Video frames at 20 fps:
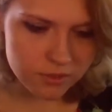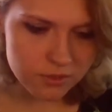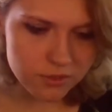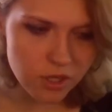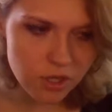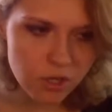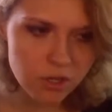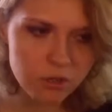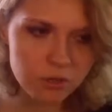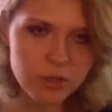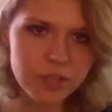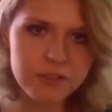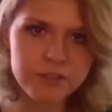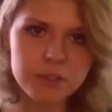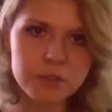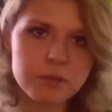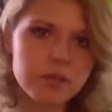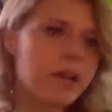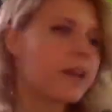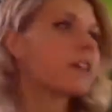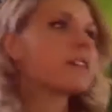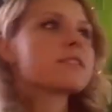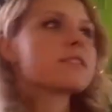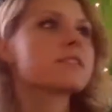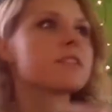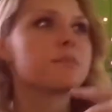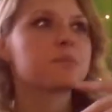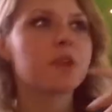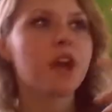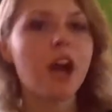So if you like
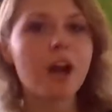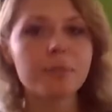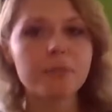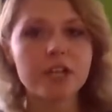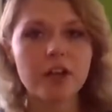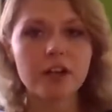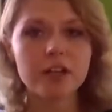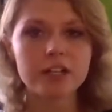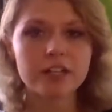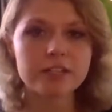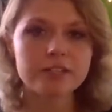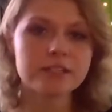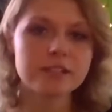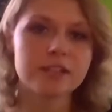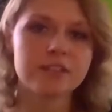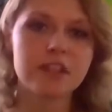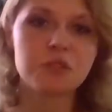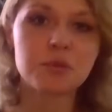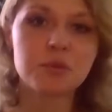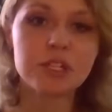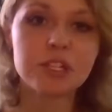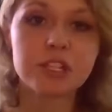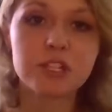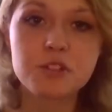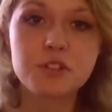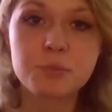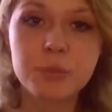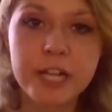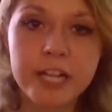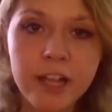some comic artist and they really
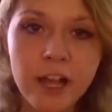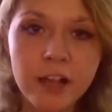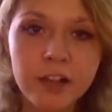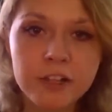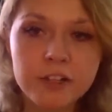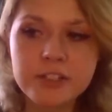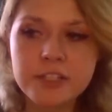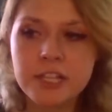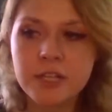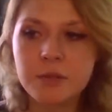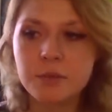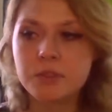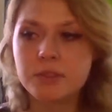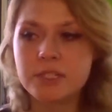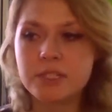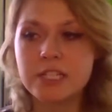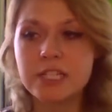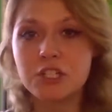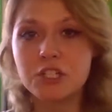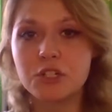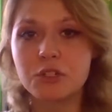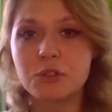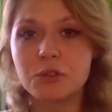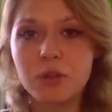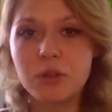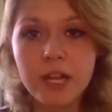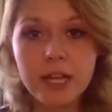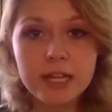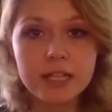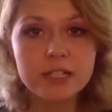use bright colors, it will teach
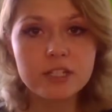you